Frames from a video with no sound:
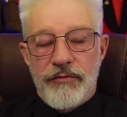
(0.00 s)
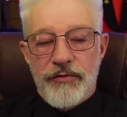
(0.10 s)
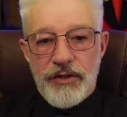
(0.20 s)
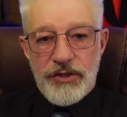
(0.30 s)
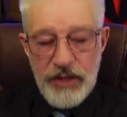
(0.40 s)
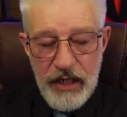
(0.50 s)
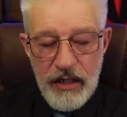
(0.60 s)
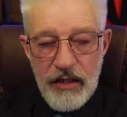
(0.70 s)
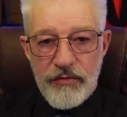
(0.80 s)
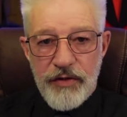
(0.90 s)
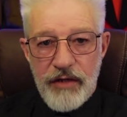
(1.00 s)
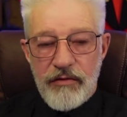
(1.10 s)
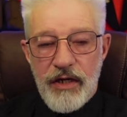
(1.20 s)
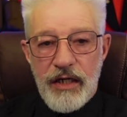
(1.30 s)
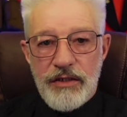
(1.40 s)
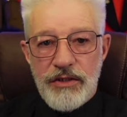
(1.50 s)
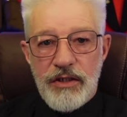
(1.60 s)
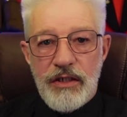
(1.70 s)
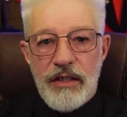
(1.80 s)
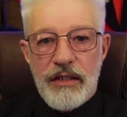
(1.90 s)
for a set of hearing aids,
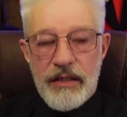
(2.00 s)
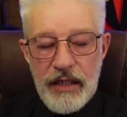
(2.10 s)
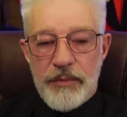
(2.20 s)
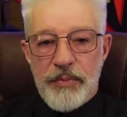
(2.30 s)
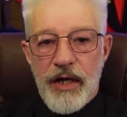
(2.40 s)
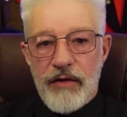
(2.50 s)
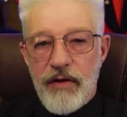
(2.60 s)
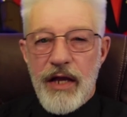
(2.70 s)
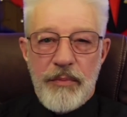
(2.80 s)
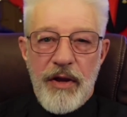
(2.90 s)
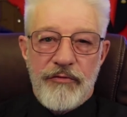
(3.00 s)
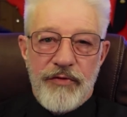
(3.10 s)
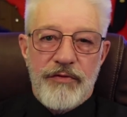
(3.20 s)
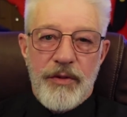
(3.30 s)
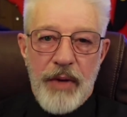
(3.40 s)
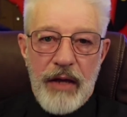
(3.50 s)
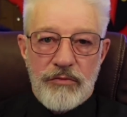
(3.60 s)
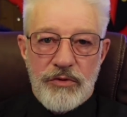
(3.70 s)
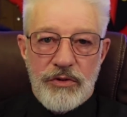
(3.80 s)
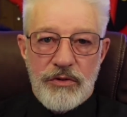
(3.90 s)
they pay around about
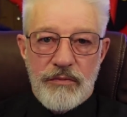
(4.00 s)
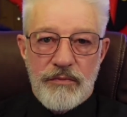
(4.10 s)
£50.